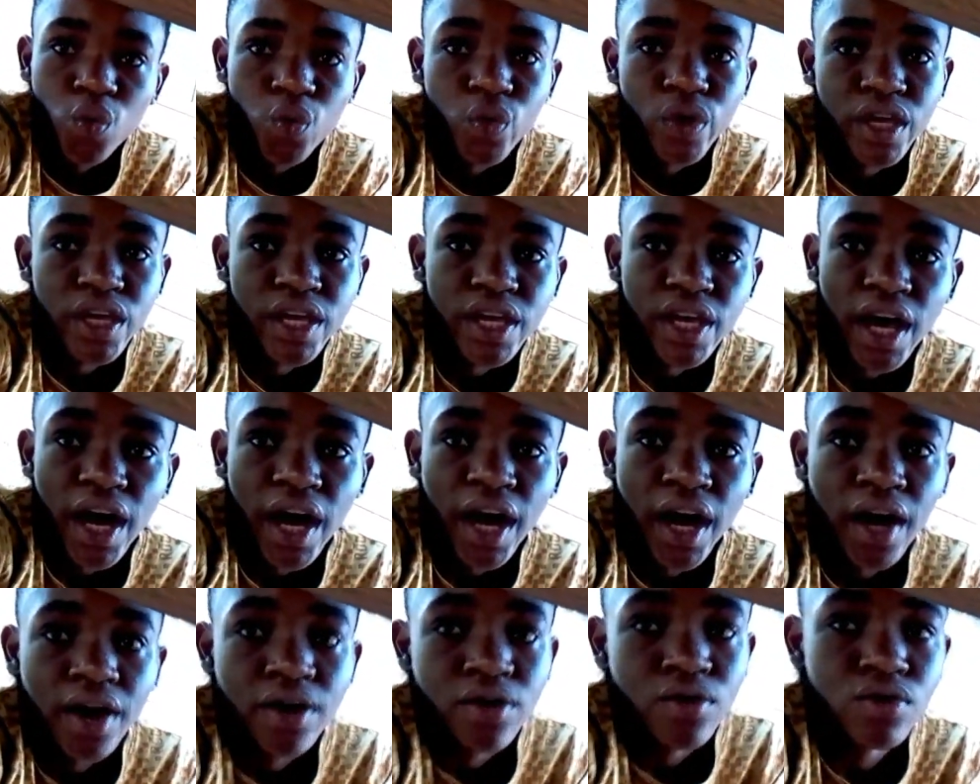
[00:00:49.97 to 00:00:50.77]
we
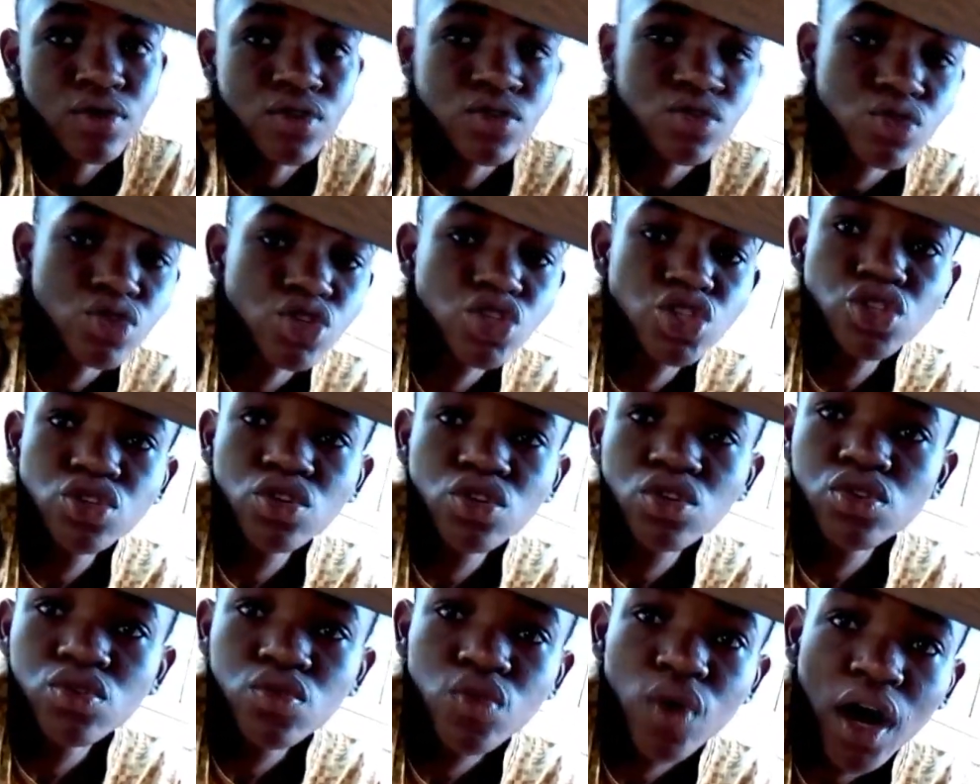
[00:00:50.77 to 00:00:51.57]
are going to show
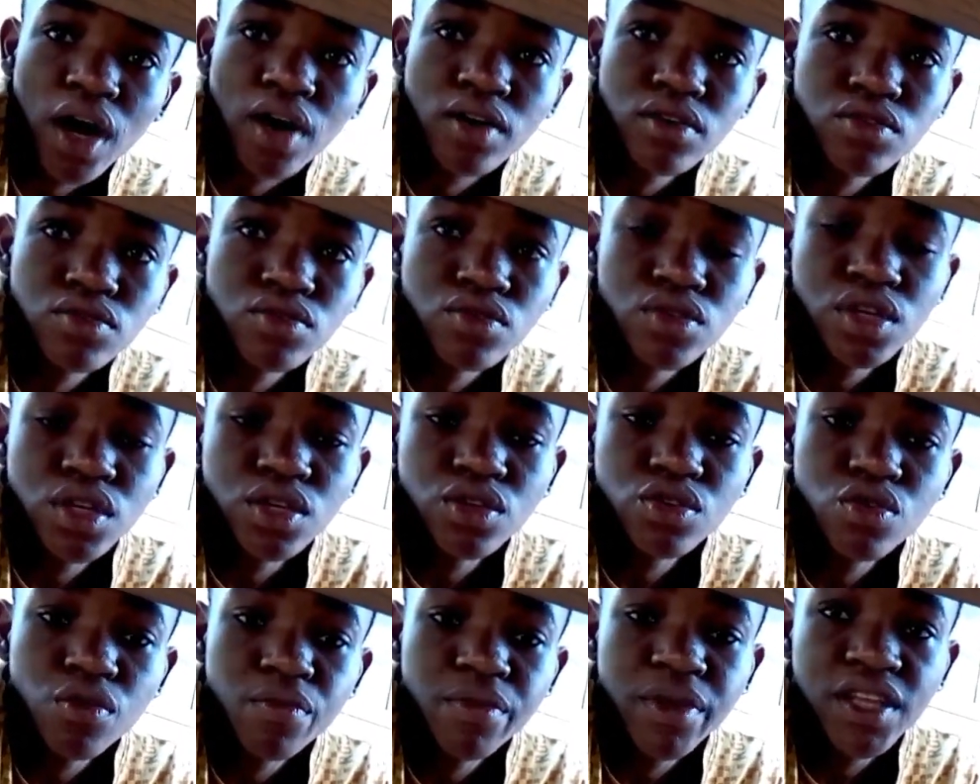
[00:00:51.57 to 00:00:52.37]
you how to
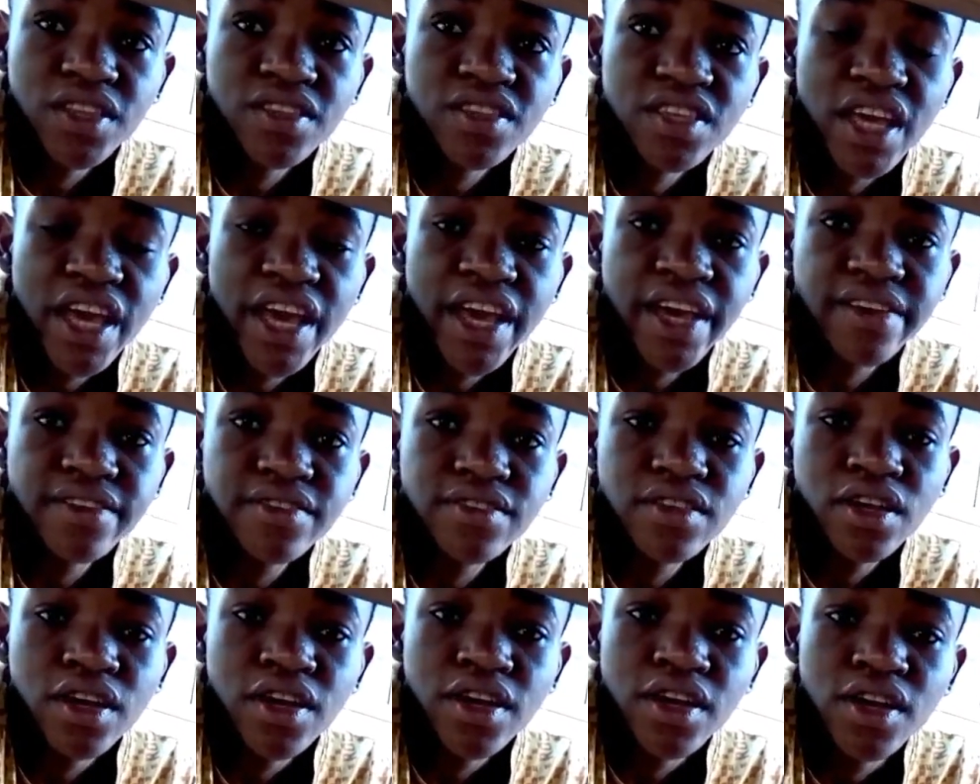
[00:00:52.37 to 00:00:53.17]
incubate the
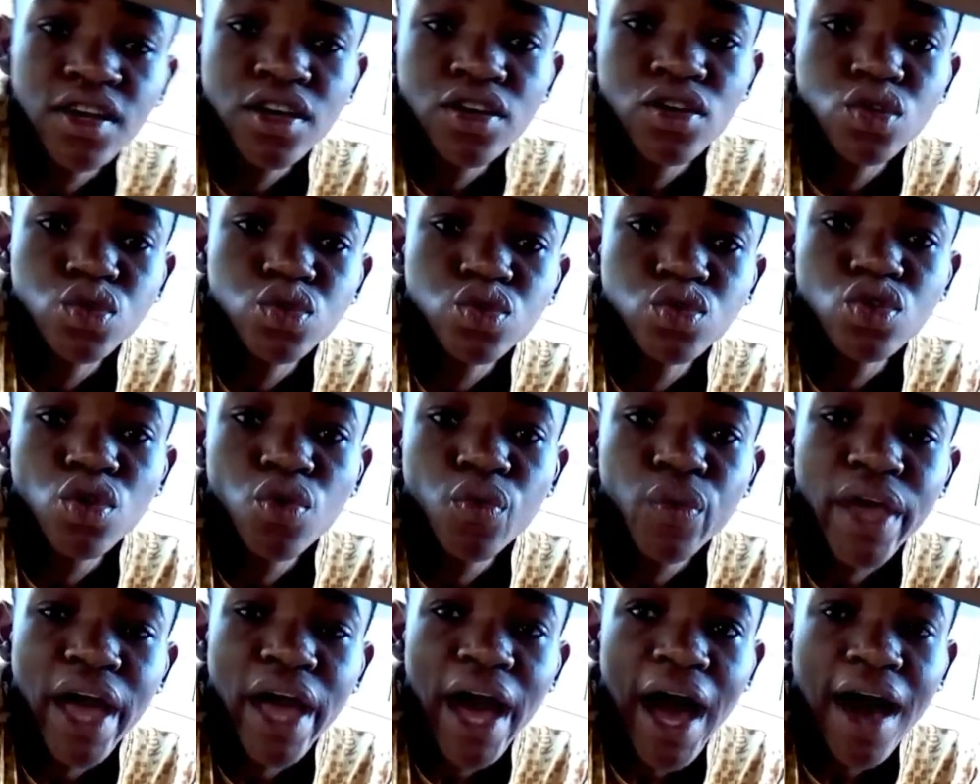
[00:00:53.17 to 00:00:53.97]
eggs. So
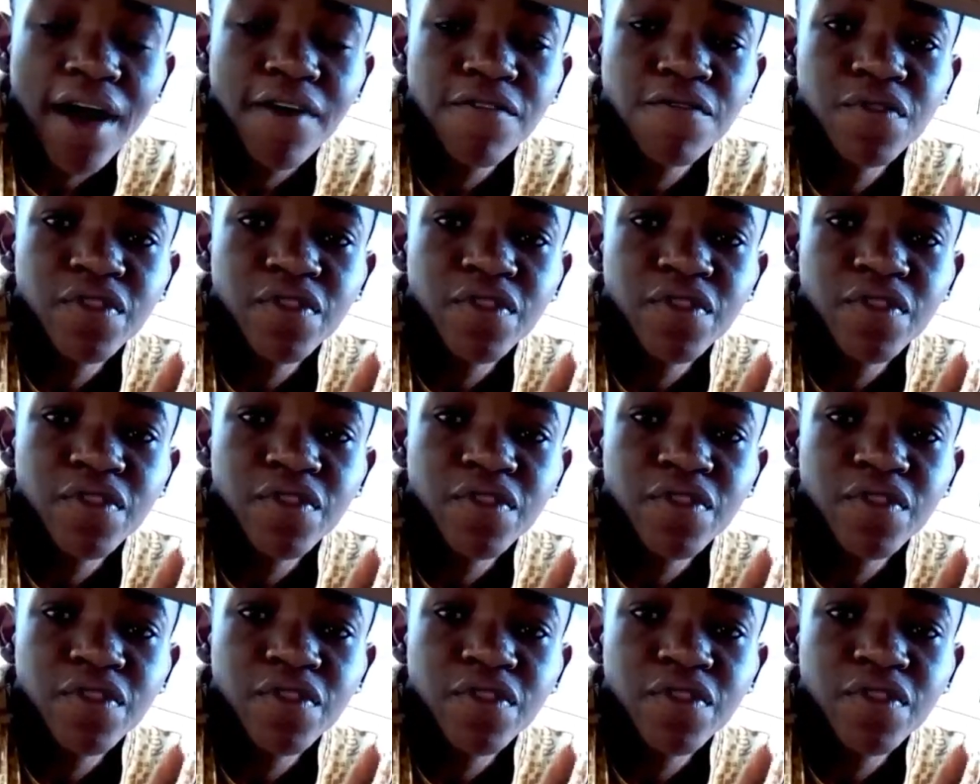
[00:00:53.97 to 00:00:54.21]
we have